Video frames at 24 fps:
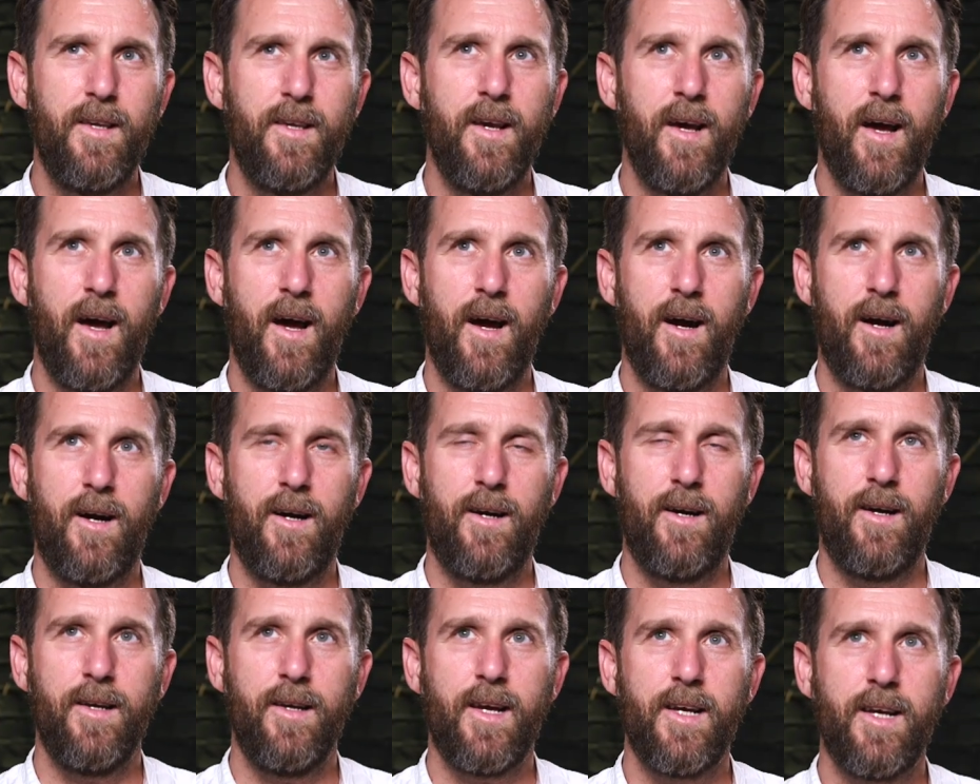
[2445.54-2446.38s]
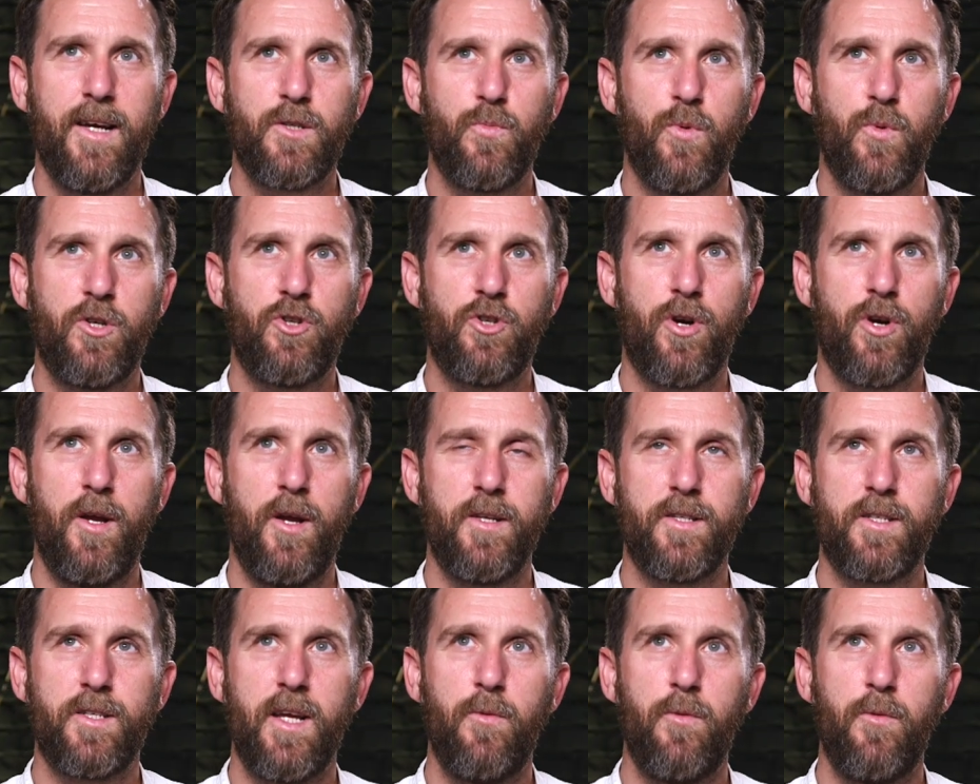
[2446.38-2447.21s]
Yeah, I guess we're
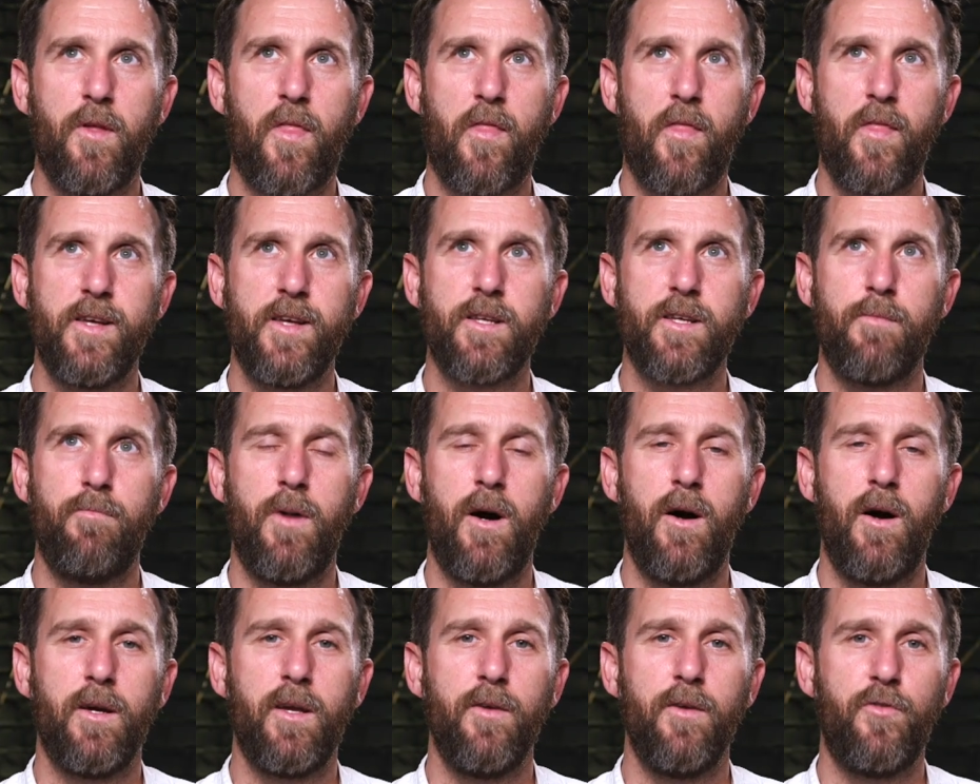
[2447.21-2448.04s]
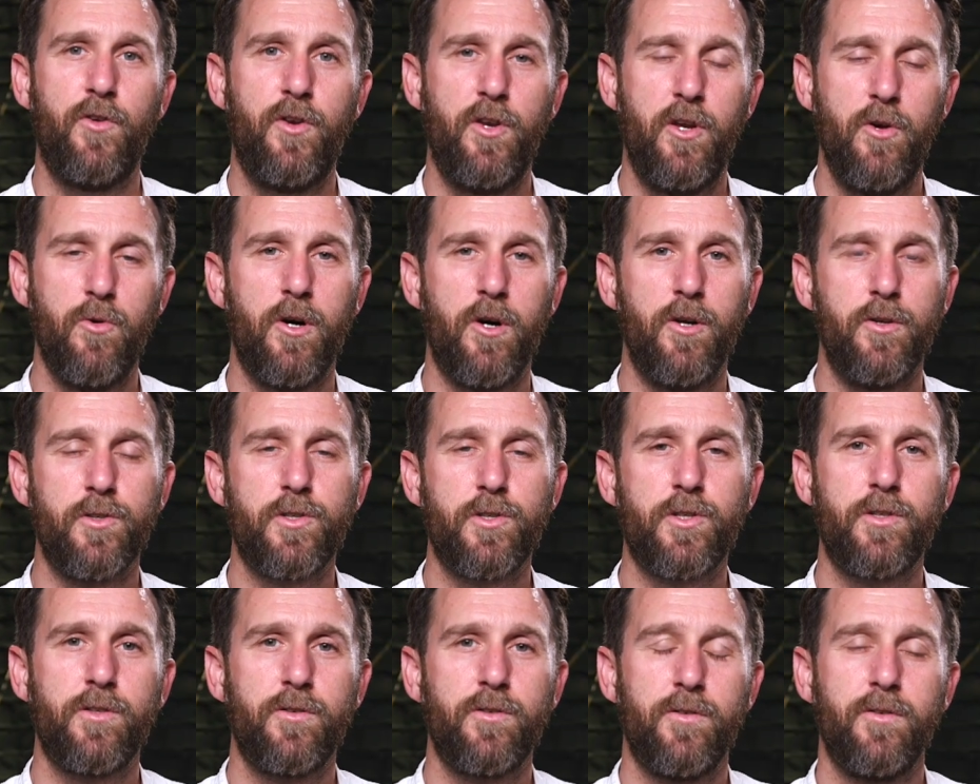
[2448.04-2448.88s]
trying to see whether there's a market for
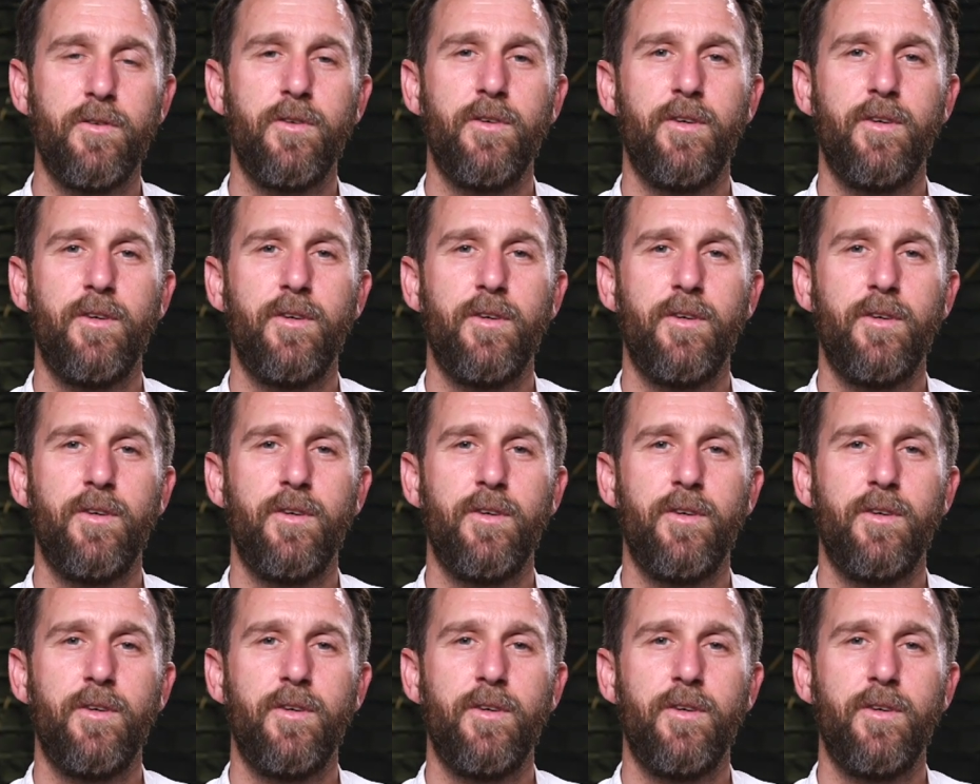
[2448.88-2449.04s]
nuance,